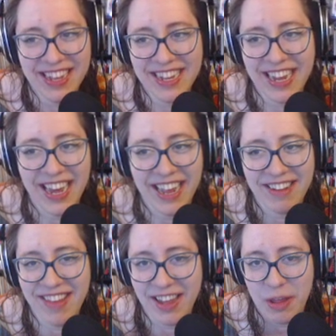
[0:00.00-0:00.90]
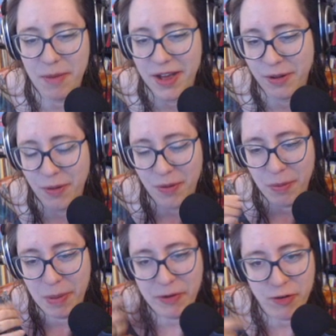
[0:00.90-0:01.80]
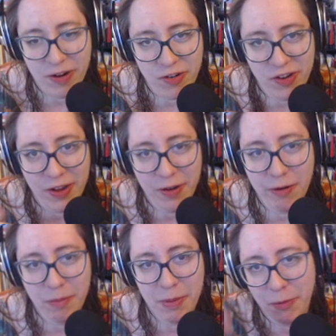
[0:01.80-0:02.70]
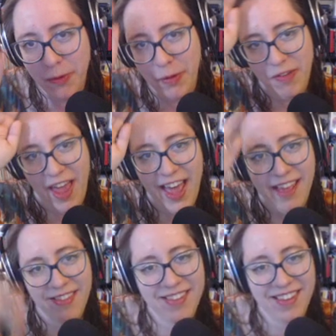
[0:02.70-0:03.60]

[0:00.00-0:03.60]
Yeah, exactly. Monocle, maybe a trench coat, maybe one of those hats.